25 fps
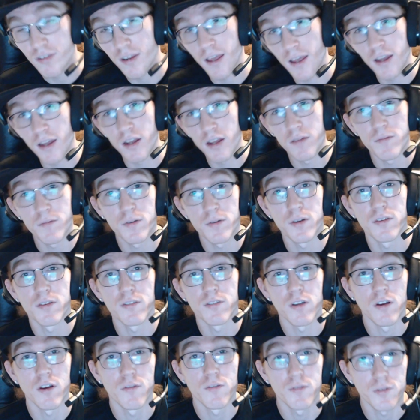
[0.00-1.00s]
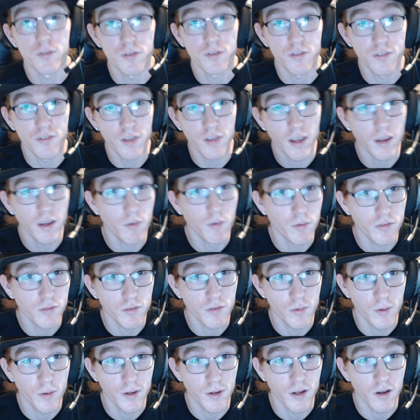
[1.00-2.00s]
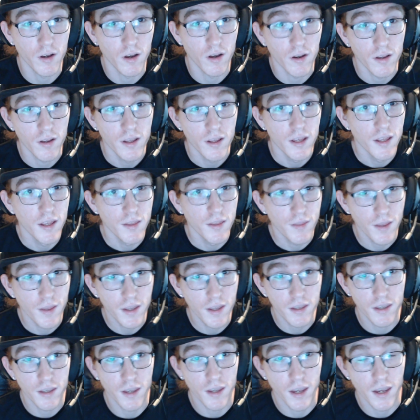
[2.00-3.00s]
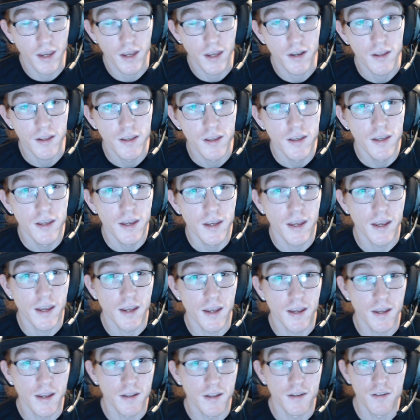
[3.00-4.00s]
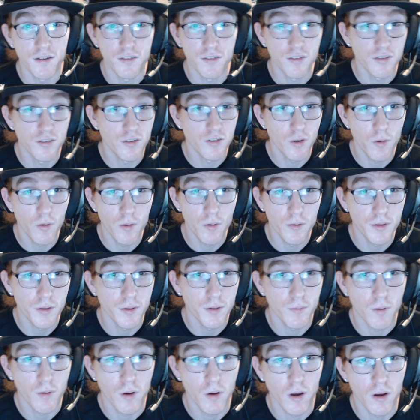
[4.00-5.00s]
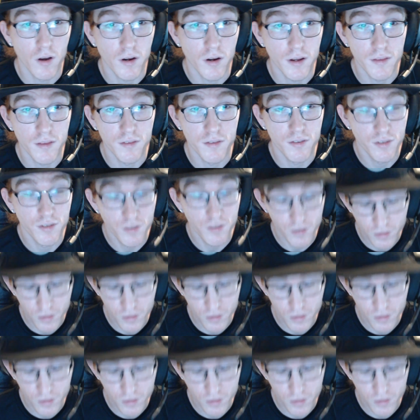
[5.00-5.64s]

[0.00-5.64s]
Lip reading: stand up for ourselves or say what's going on. They can't. And it's just totally wrong. And this